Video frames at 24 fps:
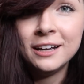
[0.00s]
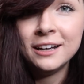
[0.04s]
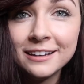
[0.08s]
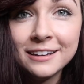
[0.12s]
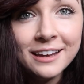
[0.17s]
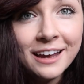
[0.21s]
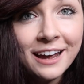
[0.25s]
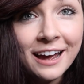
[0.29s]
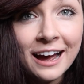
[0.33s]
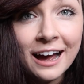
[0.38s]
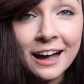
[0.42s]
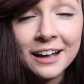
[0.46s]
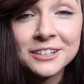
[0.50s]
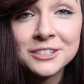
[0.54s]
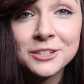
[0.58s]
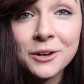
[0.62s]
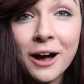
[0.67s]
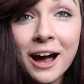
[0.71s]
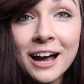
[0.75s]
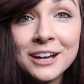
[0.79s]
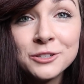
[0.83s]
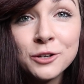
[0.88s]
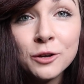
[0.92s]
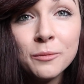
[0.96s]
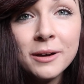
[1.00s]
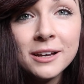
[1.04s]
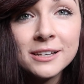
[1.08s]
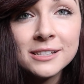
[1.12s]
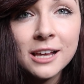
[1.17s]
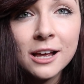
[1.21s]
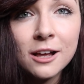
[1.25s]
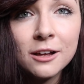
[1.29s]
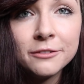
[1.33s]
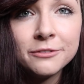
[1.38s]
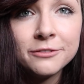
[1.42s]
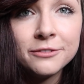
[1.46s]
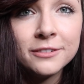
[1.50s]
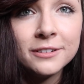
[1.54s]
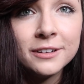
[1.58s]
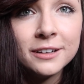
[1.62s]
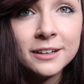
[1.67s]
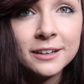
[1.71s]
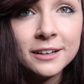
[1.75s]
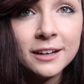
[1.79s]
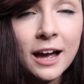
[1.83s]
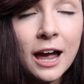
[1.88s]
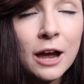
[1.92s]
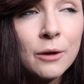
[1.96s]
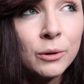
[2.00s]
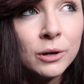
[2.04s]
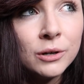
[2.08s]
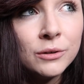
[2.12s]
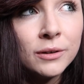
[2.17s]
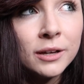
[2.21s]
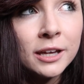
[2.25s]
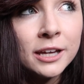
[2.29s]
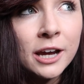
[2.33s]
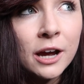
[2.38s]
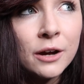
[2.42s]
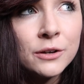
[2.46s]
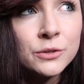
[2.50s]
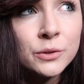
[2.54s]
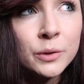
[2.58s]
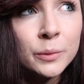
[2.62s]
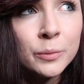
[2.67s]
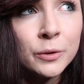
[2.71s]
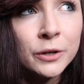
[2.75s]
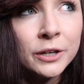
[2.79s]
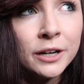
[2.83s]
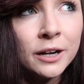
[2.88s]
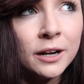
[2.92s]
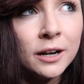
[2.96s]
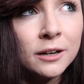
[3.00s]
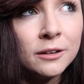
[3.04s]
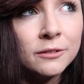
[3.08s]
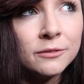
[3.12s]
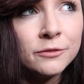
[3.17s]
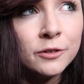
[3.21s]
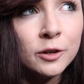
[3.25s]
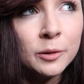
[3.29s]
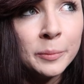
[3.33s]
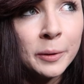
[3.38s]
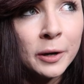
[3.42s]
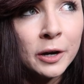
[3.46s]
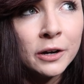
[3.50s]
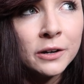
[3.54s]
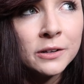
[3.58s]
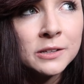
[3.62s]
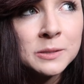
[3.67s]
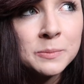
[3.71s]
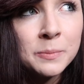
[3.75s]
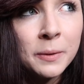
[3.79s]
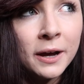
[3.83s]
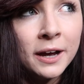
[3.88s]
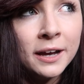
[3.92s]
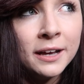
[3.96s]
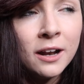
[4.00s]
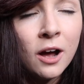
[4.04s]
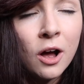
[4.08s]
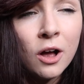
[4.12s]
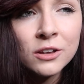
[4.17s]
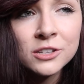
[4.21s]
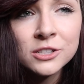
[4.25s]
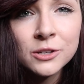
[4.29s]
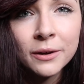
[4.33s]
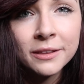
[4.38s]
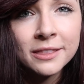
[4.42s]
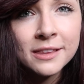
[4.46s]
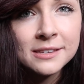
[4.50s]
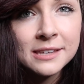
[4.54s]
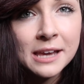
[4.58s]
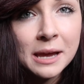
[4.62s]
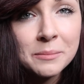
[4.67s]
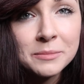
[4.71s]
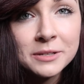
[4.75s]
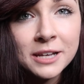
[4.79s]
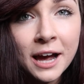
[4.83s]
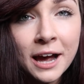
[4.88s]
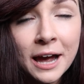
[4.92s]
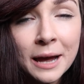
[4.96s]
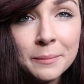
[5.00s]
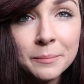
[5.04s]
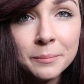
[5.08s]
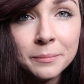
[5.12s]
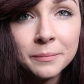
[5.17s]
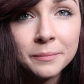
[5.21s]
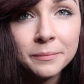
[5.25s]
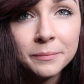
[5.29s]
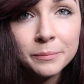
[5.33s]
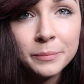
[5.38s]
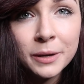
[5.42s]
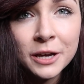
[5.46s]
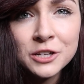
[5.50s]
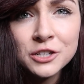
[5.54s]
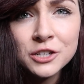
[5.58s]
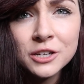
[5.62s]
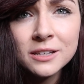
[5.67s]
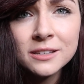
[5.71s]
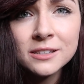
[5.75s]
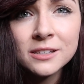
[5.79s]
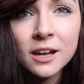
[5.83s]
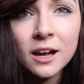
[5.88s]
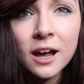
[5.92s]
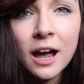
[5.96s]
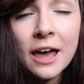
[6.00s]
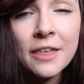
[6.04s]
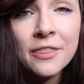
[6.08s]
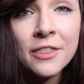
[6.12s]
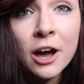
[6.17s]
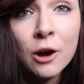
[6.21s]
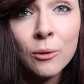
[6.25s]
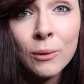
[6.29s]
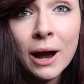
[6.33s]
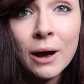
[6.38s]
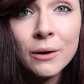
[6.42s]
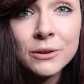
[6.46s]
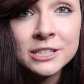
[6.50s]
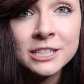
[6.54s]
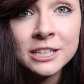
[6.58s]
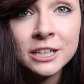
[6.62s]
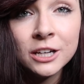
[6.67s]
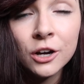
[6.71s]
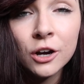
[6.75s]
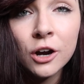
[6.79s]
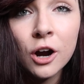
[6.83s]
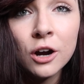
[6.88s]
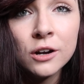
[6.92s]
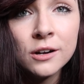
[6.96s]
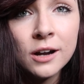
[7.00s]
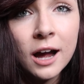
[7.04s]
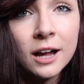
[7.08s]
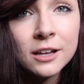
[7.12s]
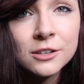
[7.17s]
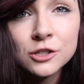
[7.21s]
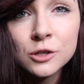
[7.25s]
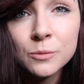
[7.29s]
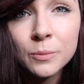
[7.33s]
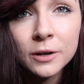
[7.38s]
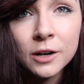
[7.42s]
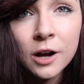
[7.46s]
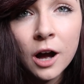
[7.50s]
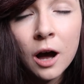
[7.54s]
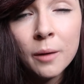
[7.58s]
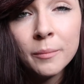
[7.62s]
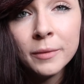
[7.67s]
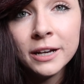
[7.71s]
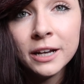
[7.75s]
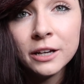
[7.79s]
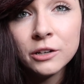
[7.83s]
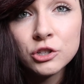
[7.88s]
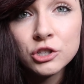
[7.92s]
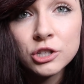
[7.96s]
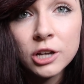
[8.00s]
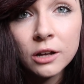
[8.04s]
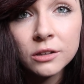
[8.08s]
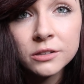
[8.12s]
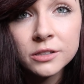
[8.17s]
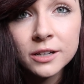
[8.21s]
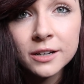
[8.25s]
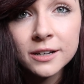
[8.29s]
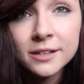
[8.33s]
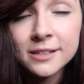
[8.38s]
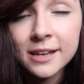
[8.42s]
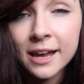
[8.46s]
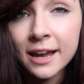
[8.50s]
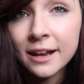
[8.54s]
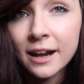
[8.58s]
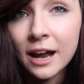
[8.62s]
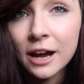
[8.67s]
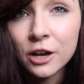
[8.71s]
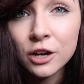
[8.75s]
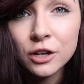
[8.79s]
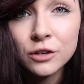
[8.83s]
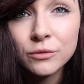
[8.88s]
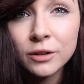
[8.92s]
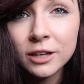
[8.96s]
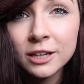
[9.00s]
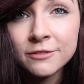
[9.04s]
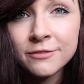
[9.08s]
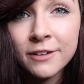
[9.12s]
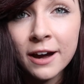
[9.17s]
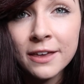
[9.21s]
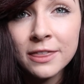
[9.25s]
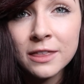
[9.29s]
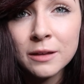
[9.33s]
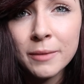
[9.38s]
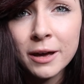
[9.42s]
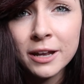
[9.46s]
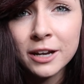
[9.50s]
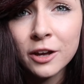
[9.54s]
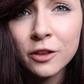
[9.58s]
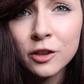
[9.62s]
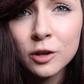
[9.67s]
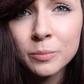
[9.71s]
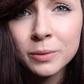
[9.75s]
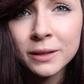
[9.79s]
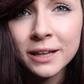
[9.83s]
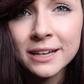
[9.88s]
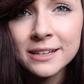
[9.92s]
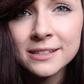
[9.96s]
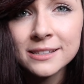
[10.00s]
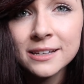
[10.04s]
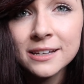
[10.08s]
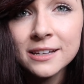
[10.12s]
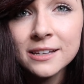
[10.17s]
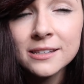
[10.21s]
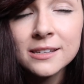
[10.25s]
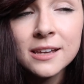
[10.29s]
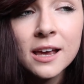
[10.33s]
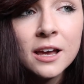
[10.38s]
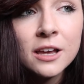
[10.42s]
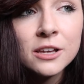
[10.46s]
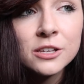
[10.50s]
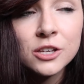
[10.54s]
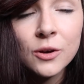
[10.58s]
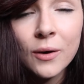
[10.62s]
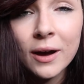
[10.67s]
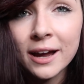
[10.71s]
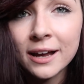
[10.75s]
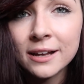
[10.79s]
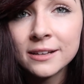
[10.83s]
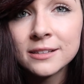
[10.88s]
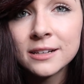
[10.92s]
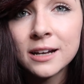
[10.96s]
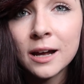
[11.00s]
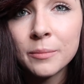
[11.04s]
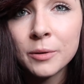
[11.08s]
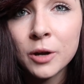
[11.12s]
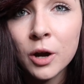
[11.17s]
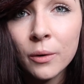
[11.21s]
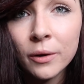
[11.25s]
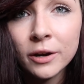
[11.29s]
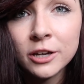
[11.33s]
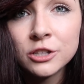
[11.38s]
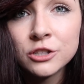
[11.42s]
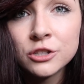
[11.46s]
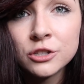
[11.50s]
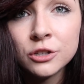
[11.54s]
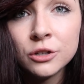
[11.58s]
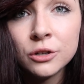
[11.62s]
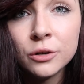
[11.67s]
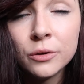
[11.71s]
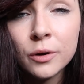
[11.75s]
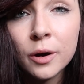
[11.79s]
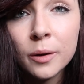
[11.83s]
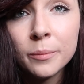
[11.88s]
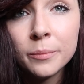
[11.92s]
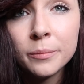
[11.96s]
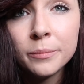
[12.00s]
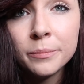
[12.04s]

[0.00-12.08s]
Yeah, so I told myself I wouldn't really go to a breeder for birds, but also at the same time, pigeons around here are not super common in shelters, and I couldn't really find them any other places, so I ended up going to